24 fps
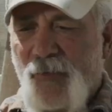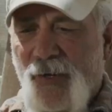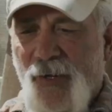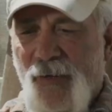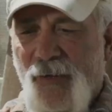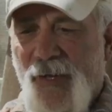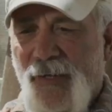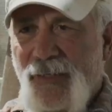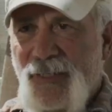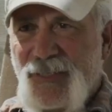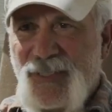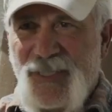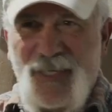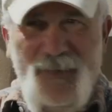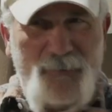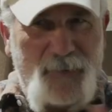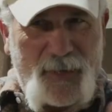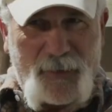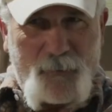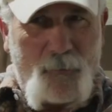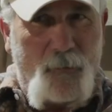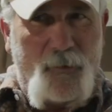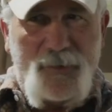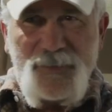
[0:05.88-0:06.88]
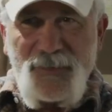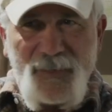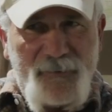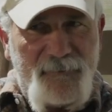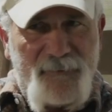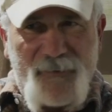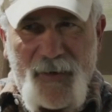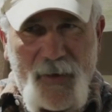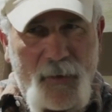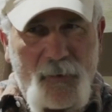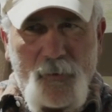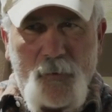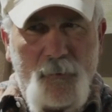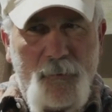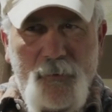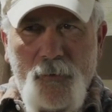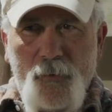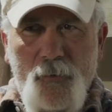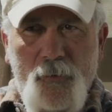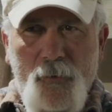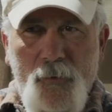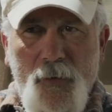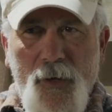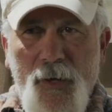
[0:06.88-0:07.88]
went online to see like what's
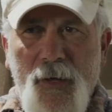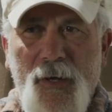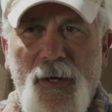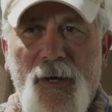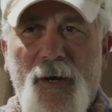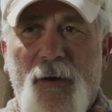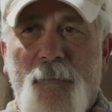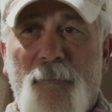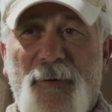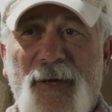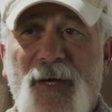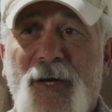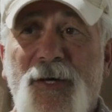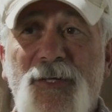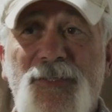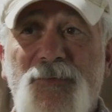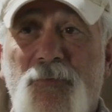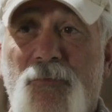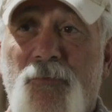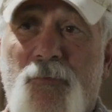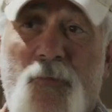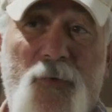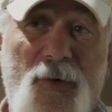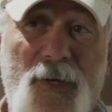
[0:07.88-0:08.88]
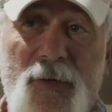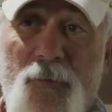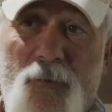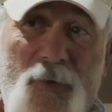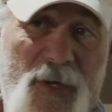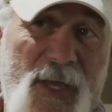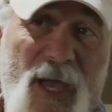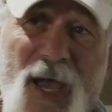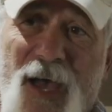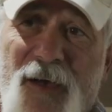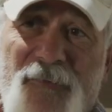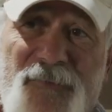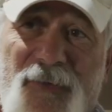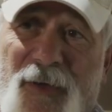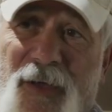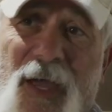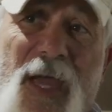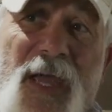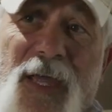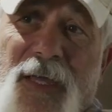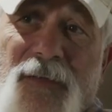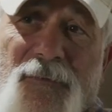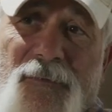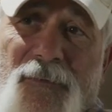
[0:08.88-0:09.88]
available because we have
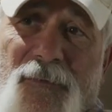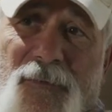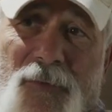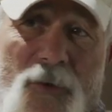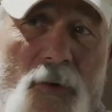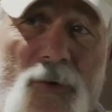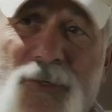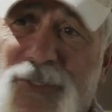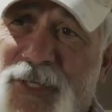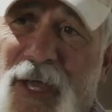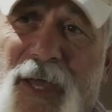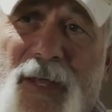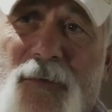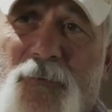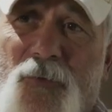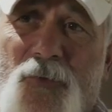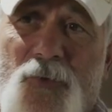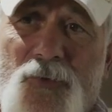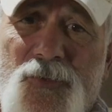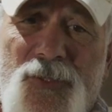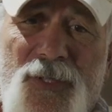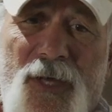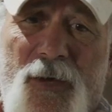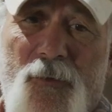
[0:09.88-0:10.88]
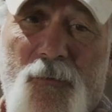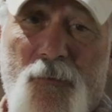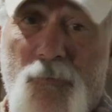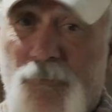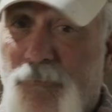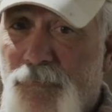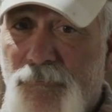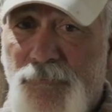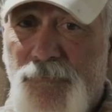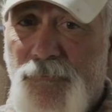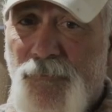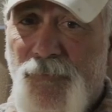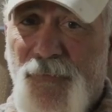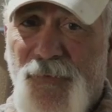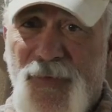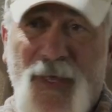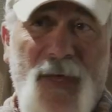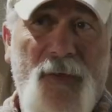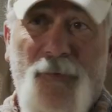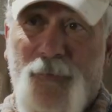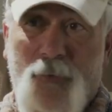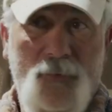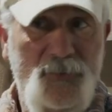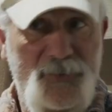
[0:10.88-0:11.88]
8 large animals
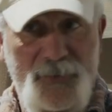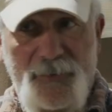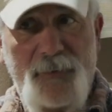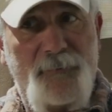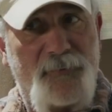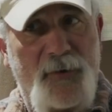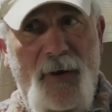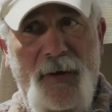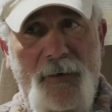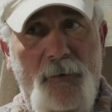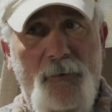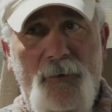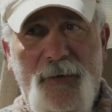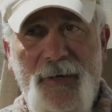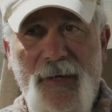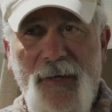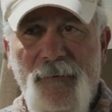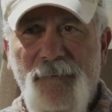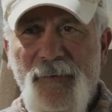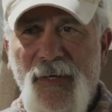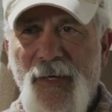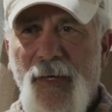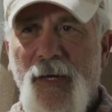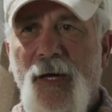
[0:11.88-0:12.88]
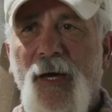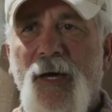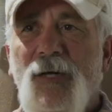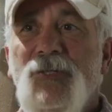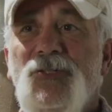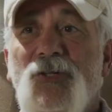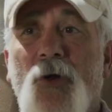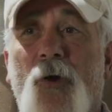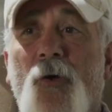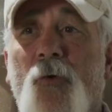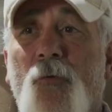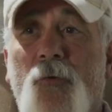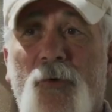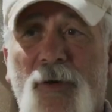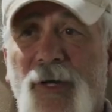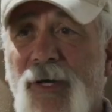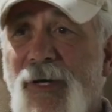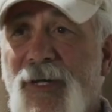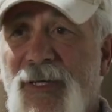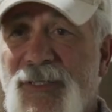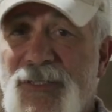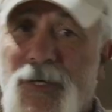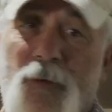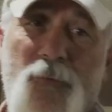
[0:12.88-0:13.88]
that those are the priority. So we're going
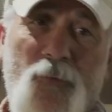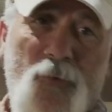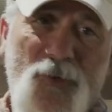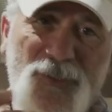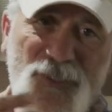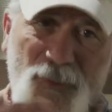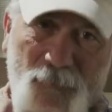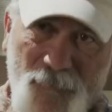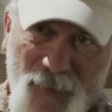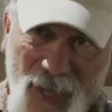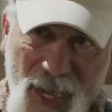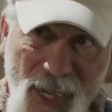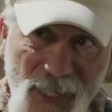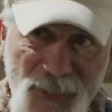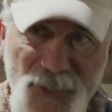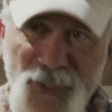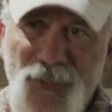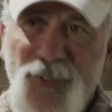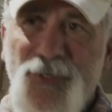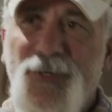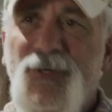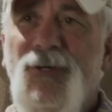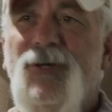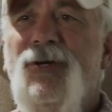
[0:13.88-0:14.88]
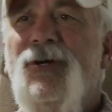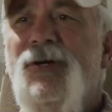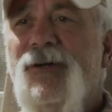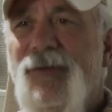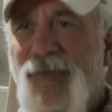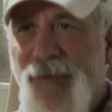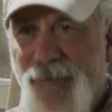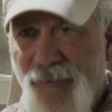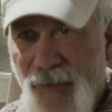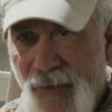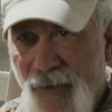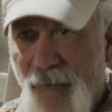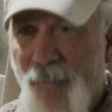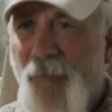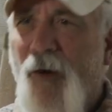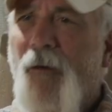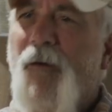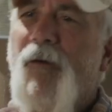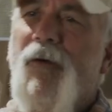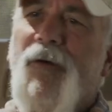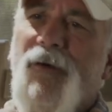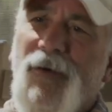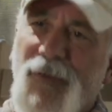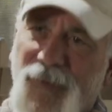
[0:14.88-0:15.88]
to need something with some pasture and a
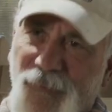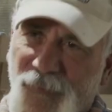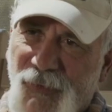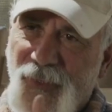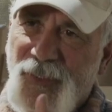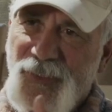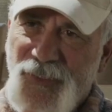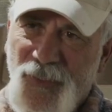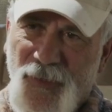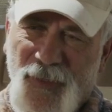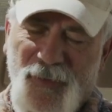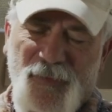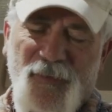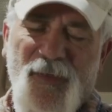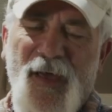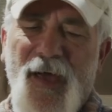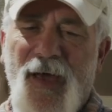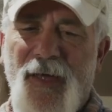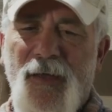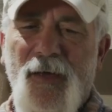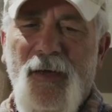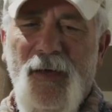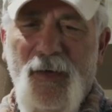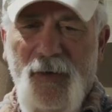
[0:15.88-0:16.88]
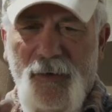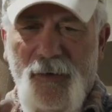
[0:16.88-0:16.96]
barn and things like that